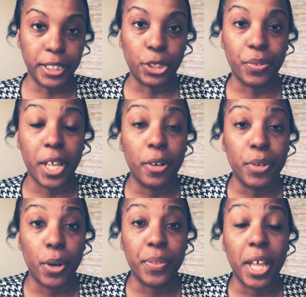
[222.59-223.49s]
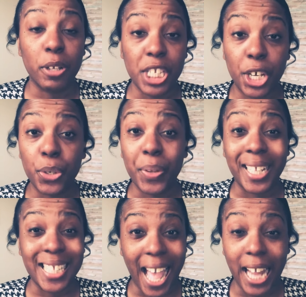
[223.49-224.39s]
So they'll know, they'll tell you
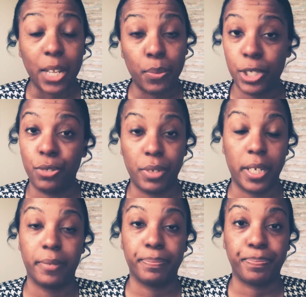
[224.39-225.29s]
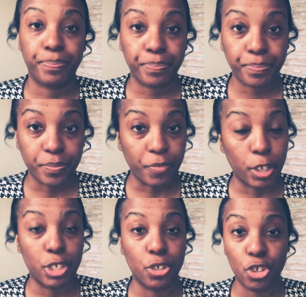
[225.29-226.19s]
exactly what you need.
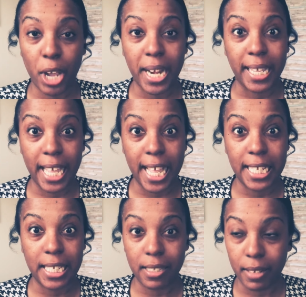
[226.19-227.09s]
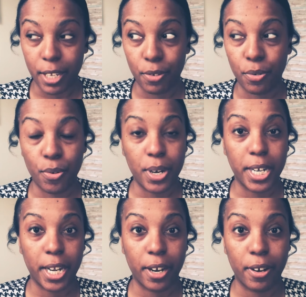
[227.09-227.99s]
Versus you trying to guess and you going
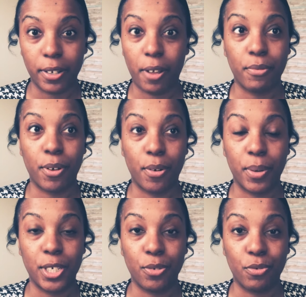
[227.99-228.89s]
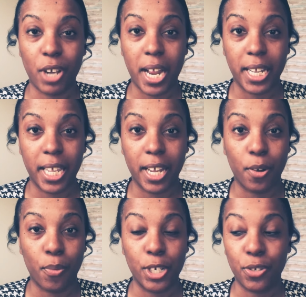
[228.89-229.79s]
in there and don't know what you're trying to get
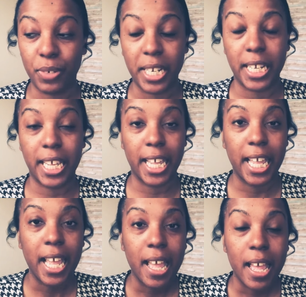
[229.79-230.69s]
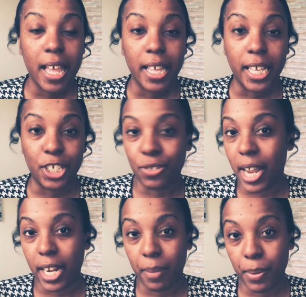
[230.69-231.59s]
or what you need to get because you're
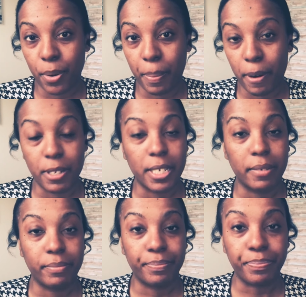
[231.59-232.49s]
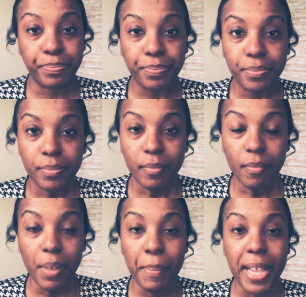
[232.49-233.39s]
not a computer person.
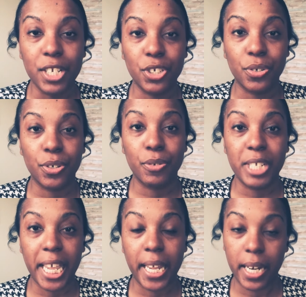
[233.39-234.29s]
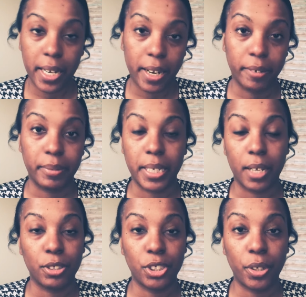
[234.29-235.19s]
Make sure you take it in there and
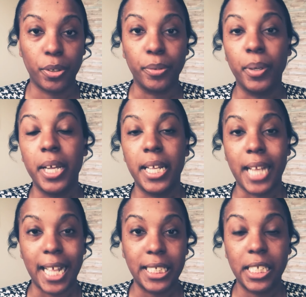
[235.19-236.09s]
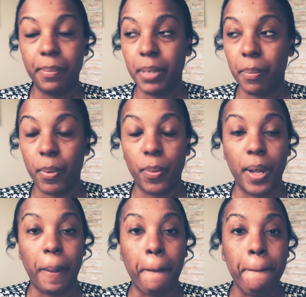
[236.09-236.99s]
they'll show you. That's tip number one.